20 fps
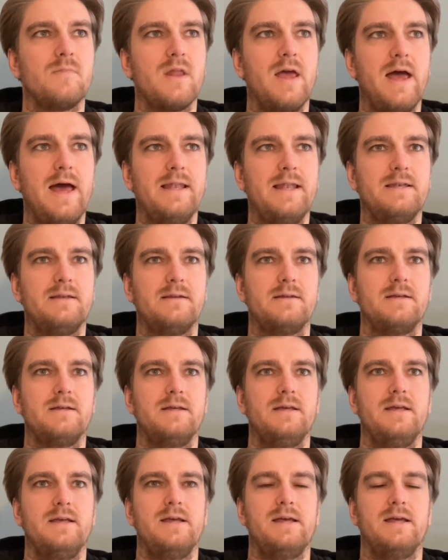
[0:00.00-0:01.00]
And
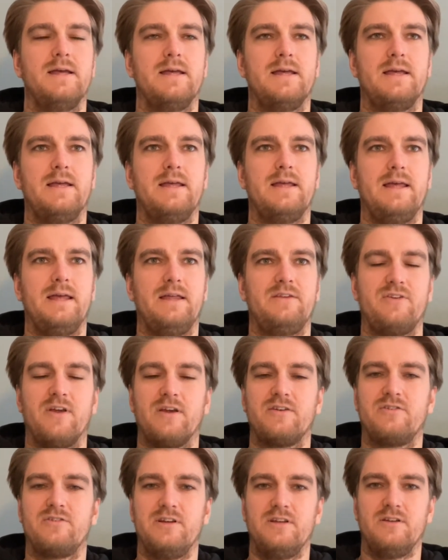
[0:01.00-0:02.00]
it's
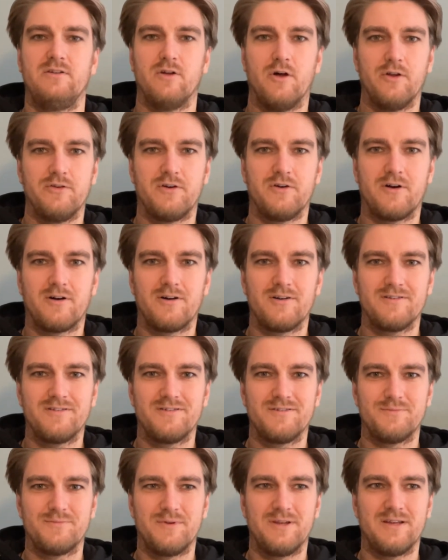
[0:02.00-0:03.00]
actually not hard,
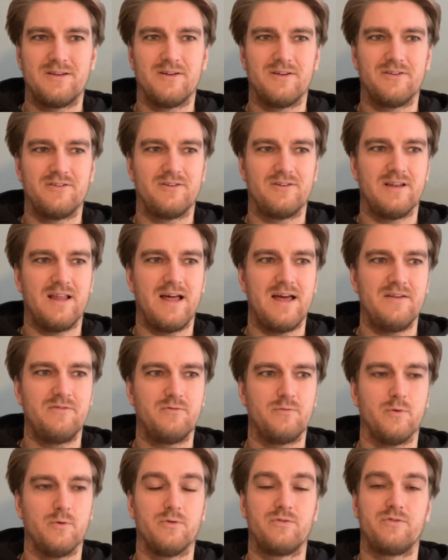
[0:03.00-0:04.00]
because
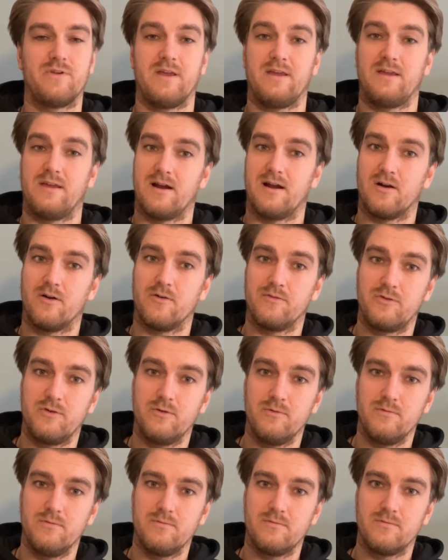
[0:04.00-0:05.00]
life will take care of
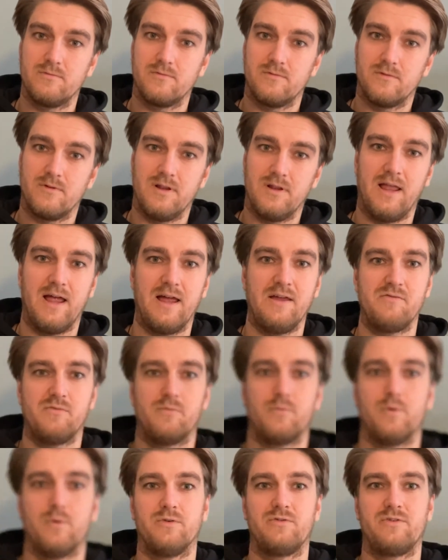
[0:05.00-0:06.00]
you. Life
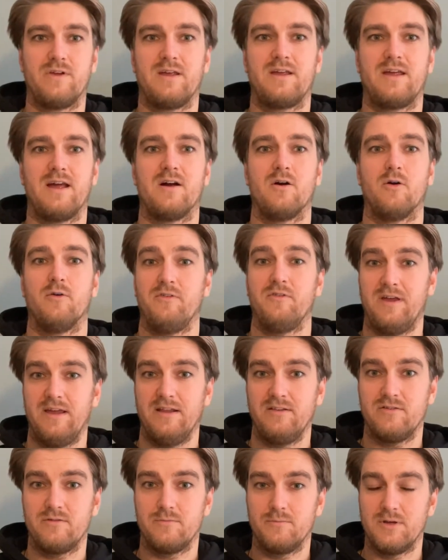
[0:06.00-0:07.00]
will take care of
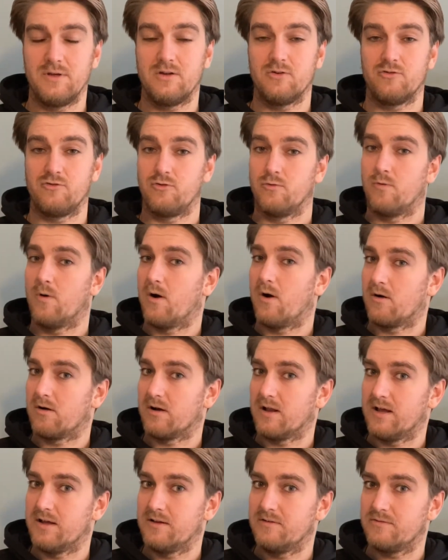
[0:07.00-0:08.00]
it because you are
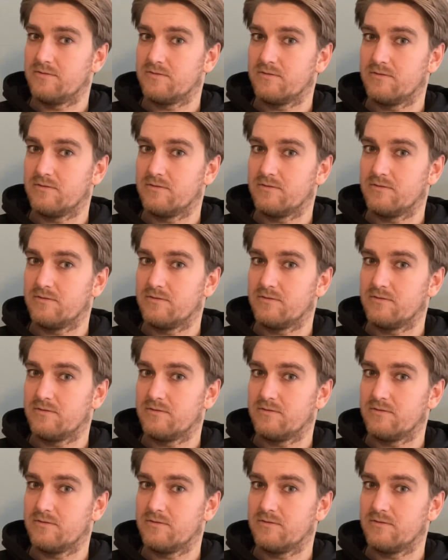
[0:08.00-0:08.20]
life,